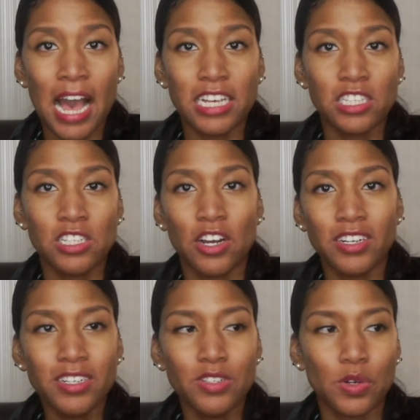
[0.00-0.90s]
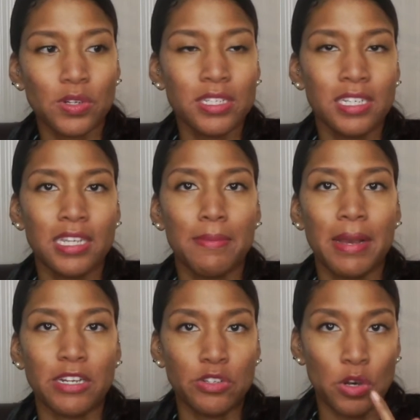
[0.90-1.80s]
I started noticing that
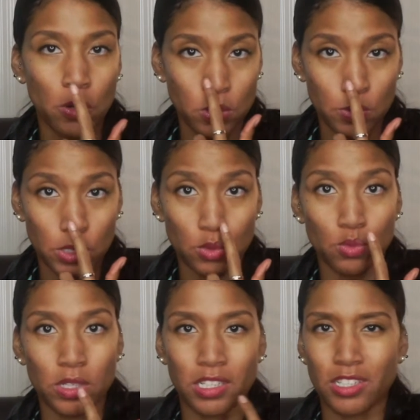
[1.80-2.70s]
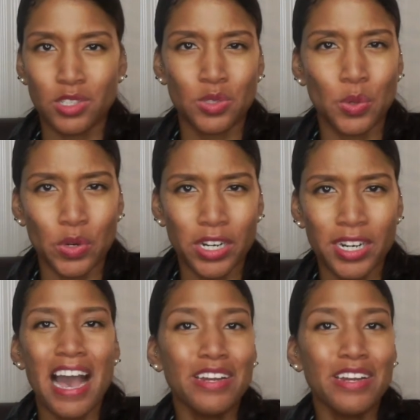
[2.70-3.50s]
my nose was really sore.